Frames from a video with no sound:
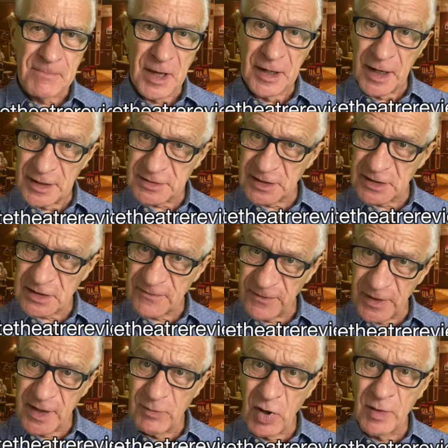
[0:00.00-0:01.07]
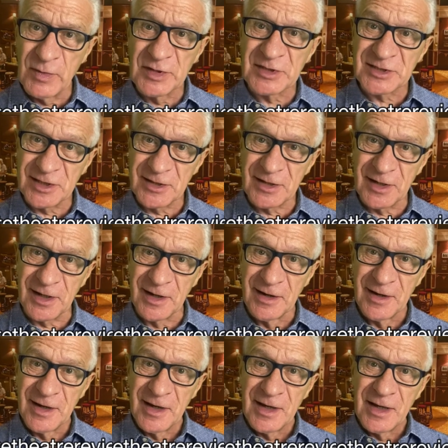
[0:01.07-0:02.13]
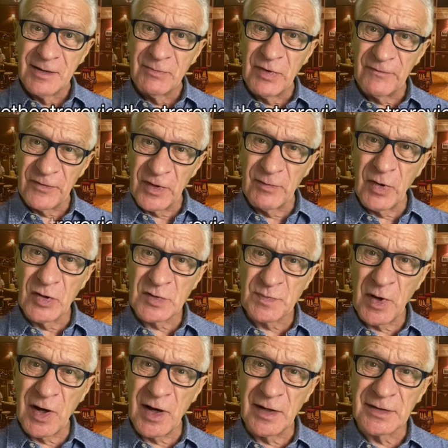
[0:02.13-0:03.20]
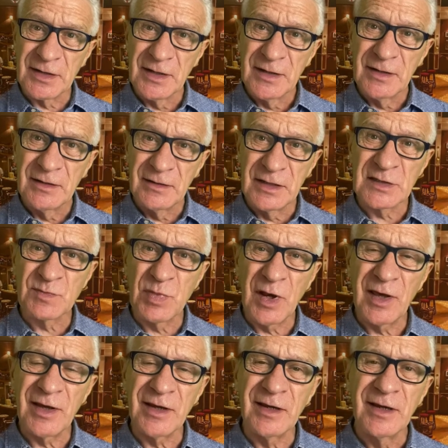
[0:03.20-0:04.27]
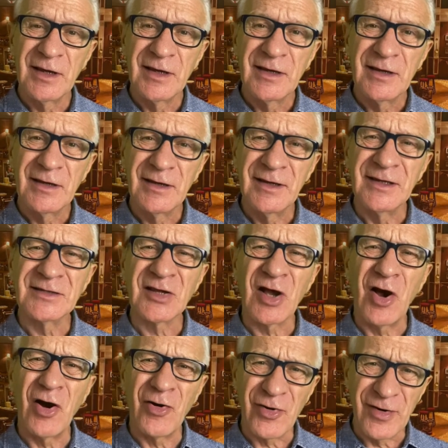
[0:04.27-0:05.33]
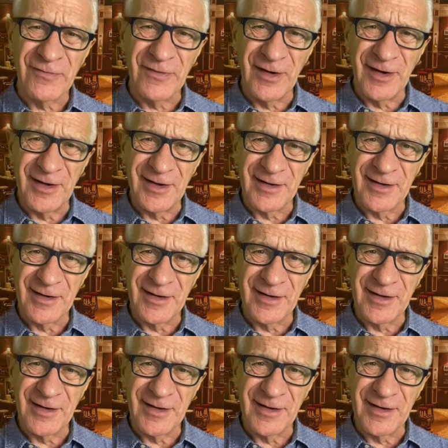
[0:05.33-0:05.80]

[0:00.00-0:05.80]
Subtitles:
It has its funny moments, certainly, but for the most part, this play is horrifying.